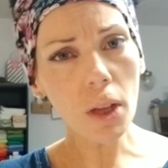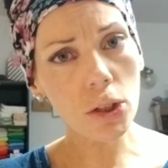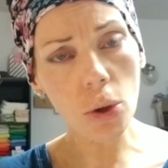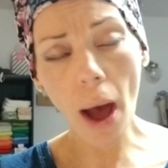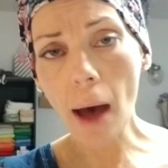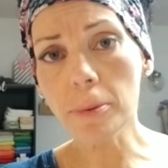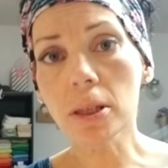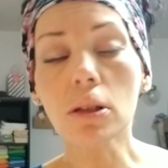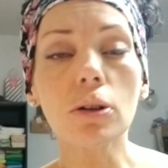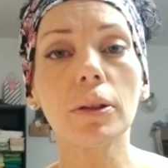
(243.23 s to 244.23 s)
So
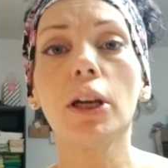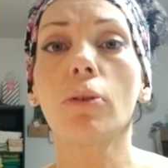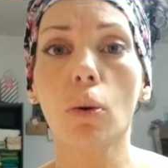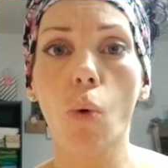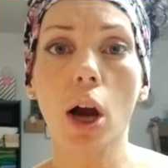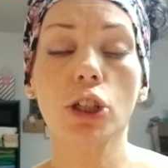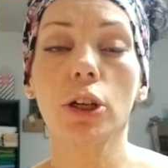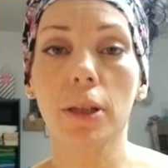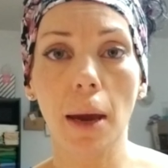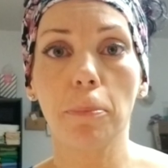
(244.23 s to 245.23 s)
absolutely you can wash
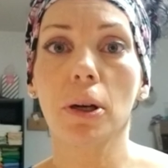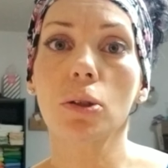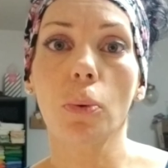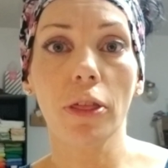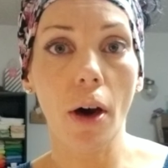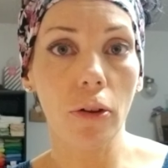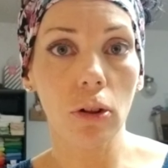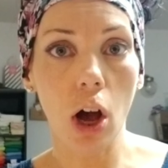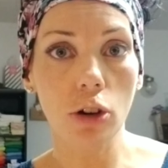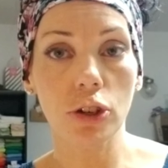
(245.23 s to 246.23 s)
your diapers with
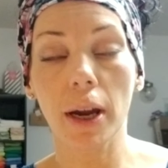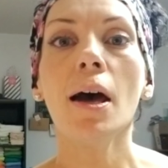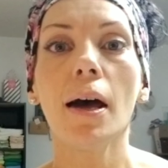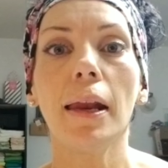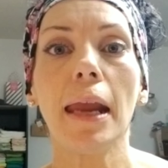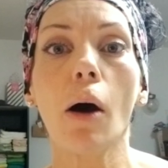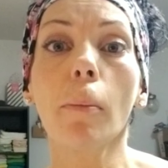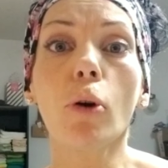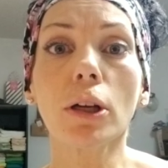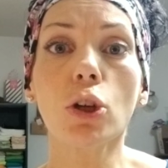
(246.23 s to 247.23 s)
other laundry. Now
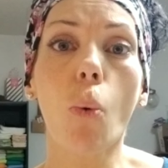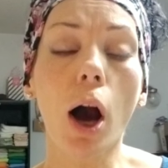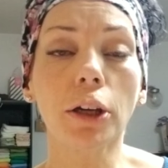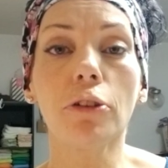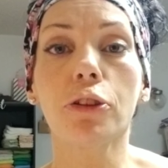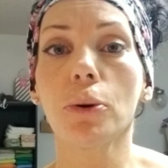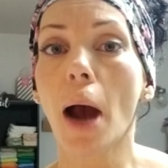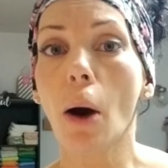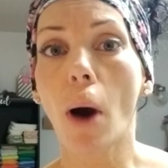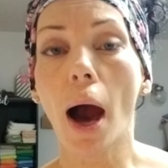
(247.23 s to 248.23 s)
I'm going to walk you
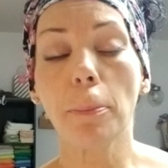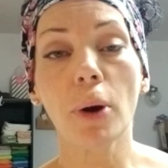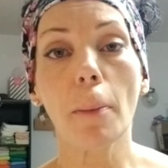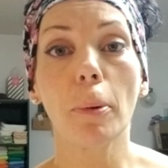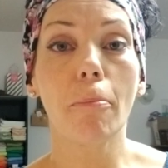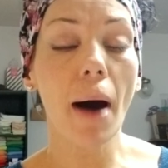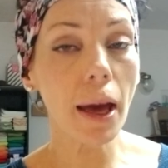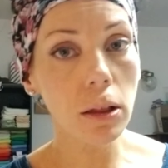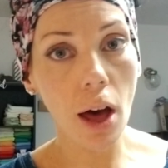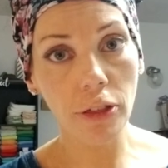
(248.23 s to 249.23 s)
through how I prep
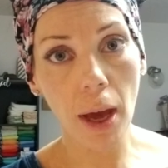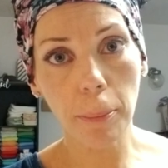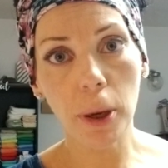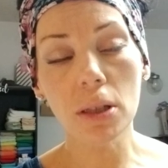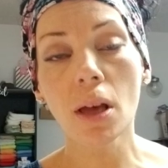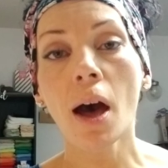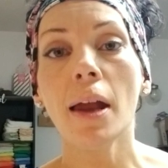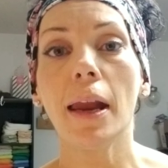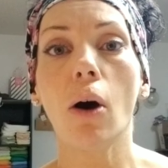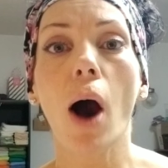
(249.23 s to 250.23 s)
my cloth diapers.
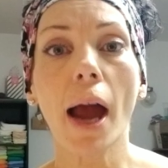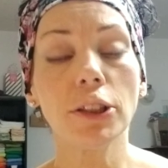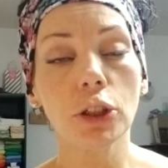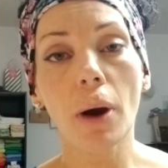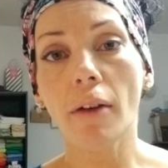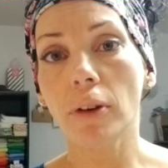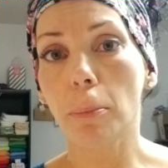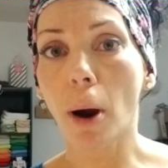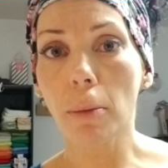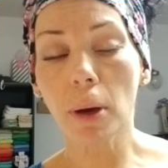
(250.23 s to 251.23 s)
Now I do have an
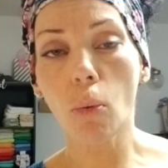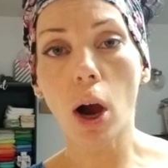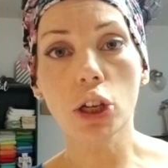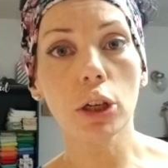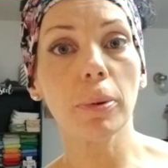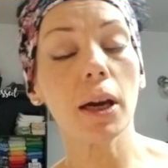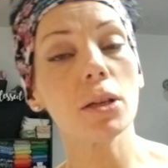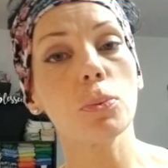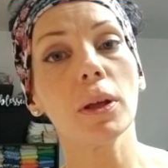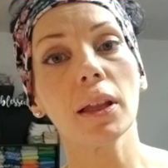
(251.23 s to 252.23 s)
apartment washer
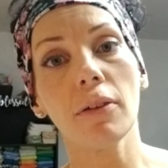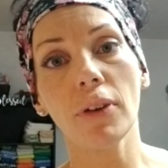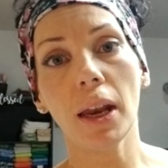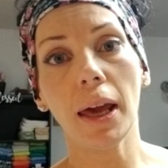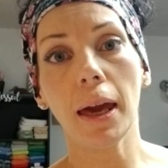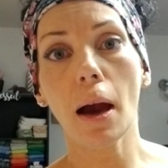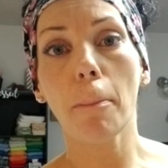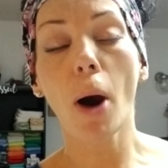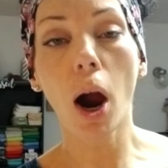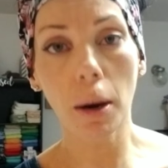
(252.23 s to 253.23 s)
because we live in a
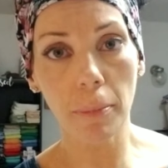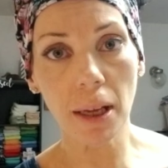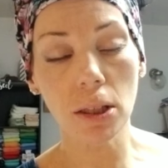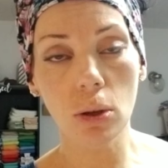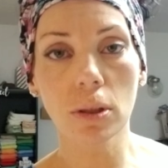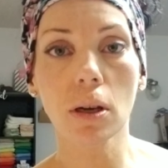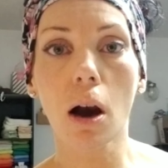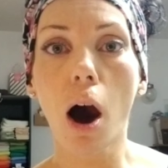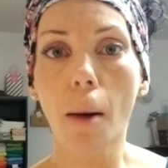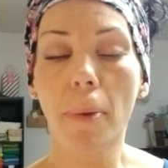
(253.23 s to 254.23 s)
apartment, so it's a
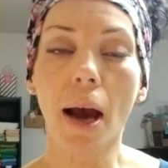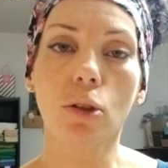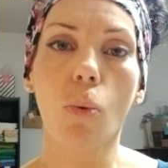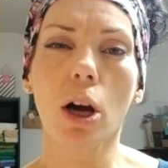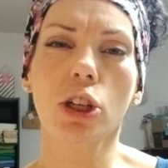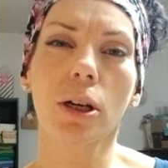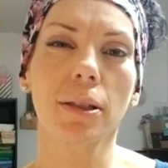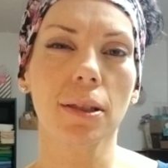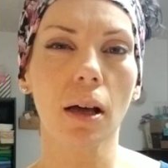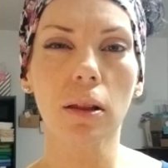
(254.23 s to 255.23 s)
compact washer.
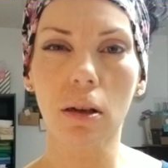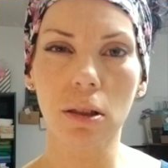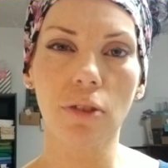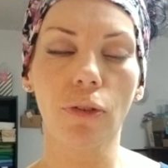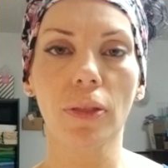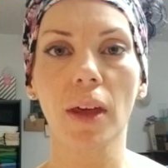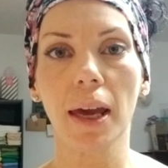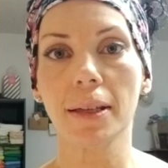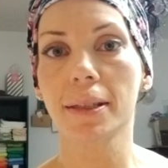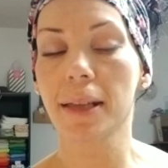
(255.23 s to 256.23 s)
It's a little different
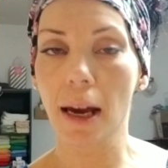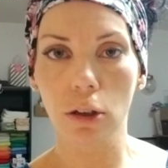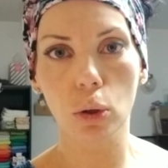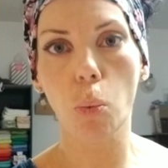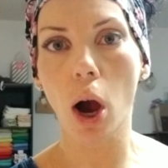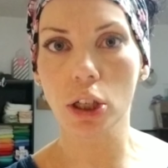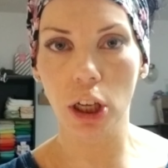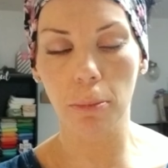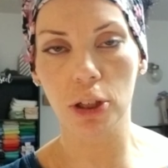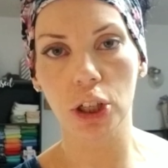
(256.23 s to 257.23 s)
than a standard
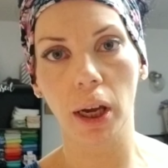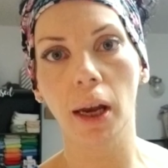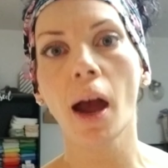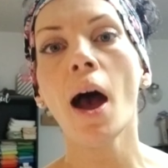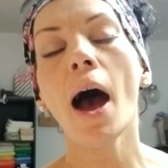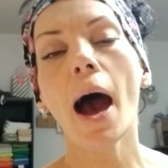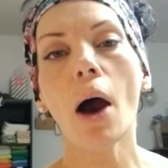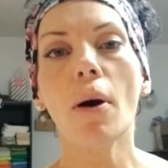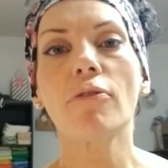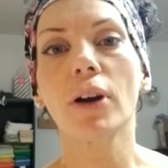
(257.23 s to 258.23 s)
washing machine.
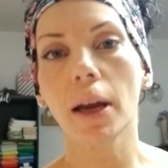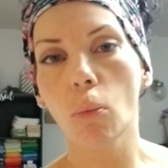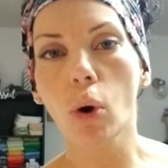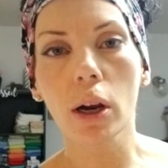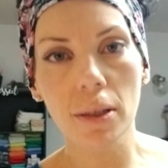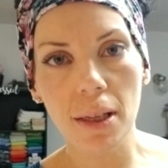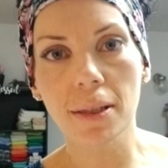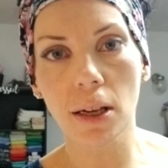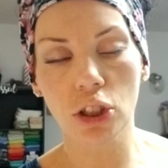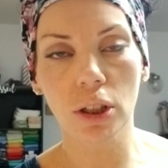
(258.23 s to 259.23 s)
However, it works
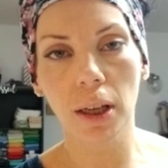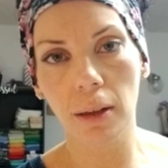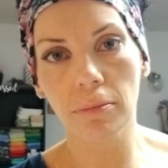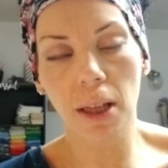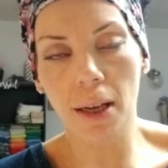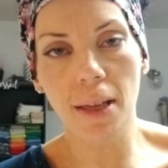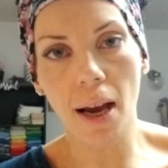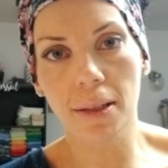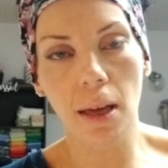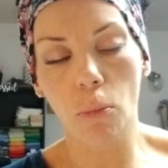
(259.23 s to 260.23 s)
essentially the
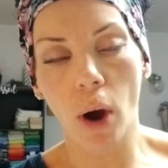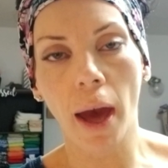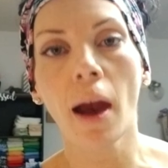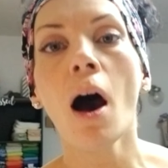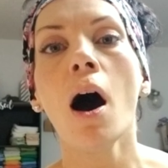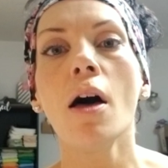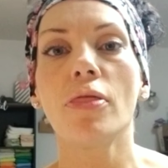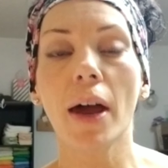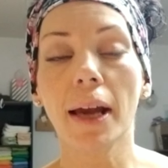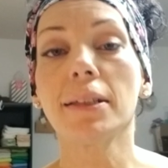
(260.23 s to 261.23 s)
exact same way.
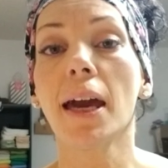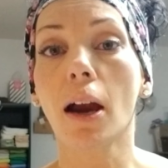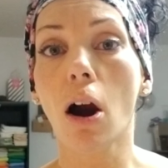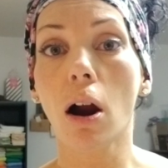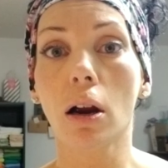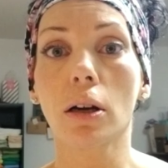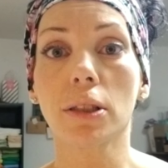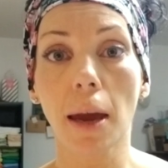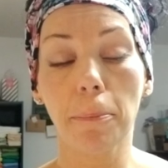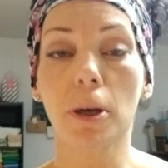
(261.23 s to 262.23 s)
Then I take our
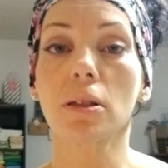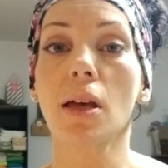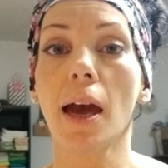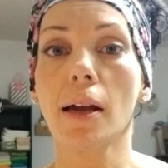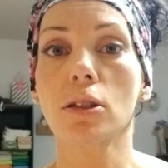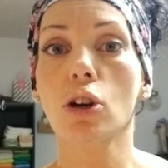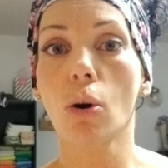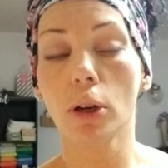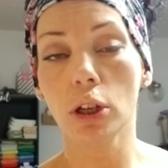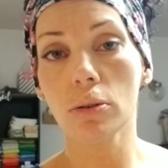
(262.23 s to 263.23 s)
diapers and
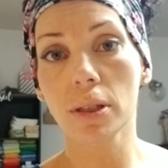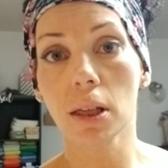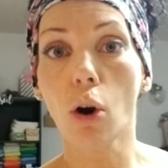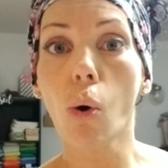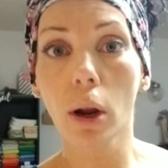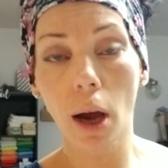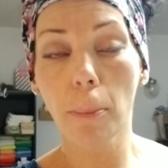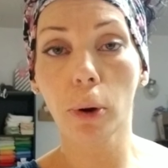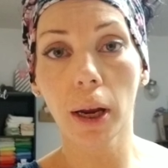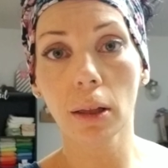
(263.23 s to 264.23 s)
go and use the coin
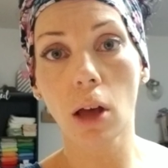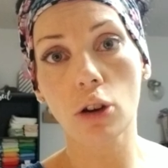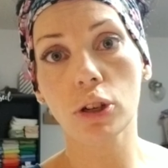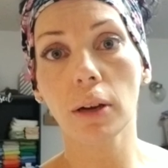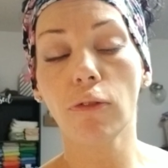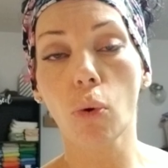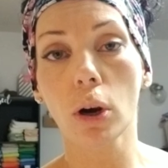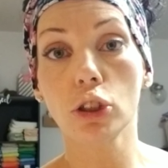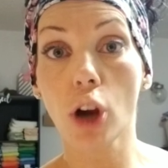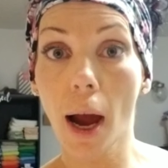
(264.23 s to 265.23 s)
operated laundry
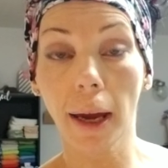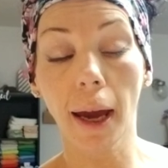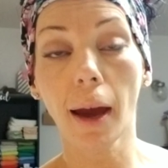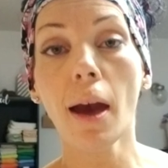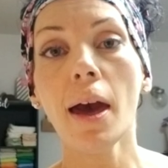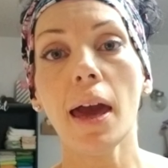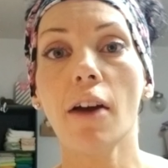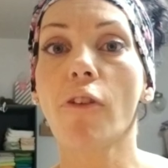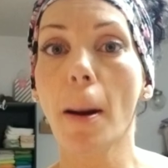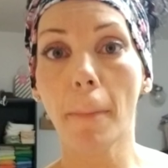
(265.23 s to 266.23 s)
for drying
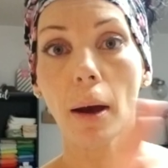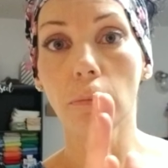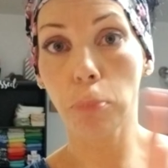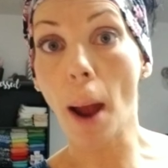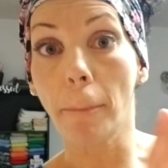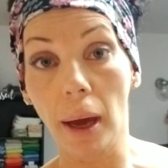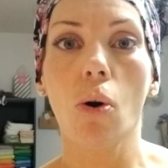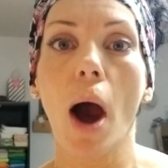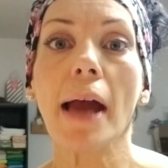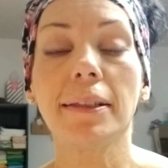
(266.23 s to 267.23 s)
if I'm
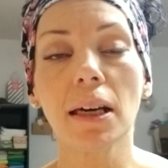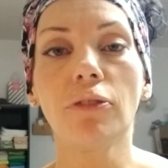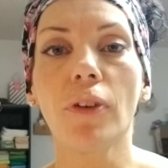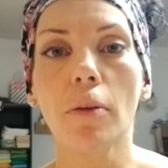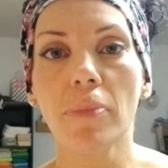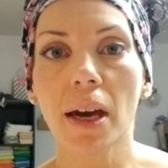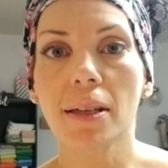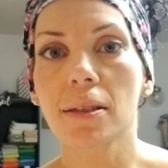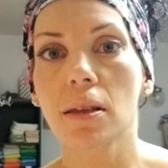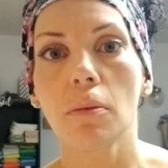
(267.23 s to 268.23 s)
prepping. I did film
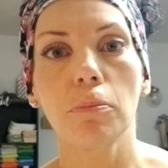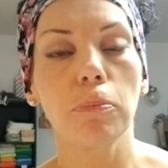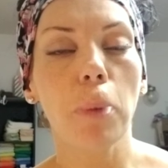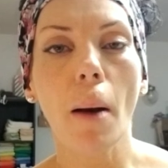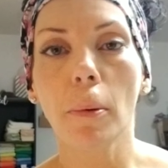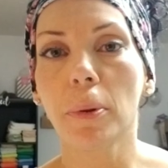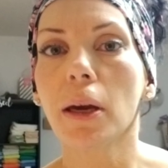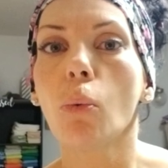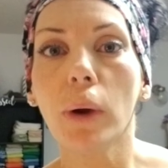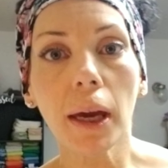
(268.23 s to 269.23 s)
this
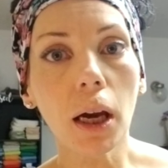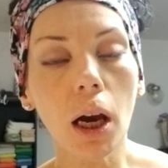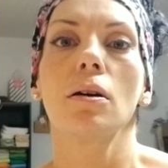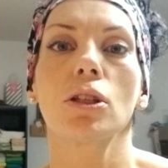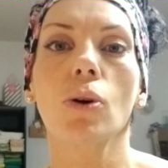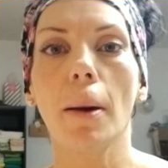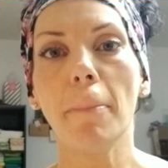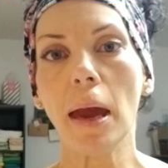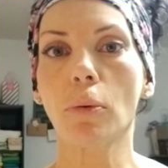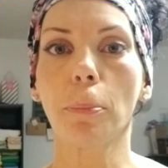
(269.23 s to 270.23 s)
probably a week ago, so I
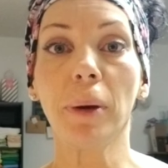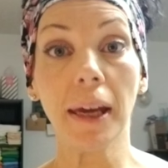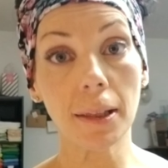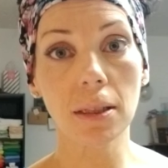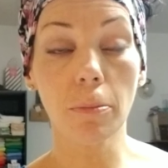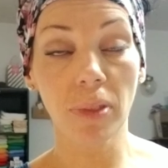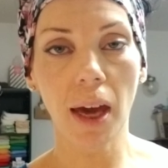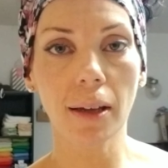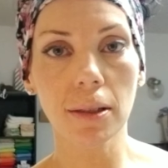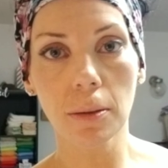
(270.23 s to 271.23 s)
may repeat some
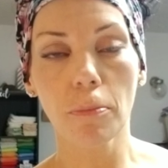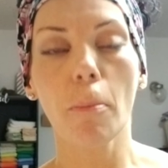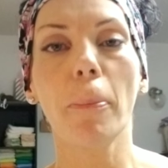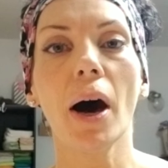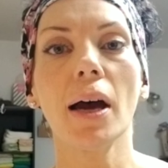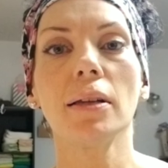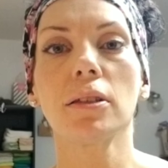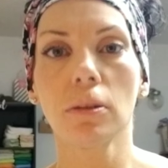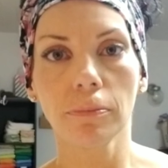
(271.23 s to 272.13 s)
things, but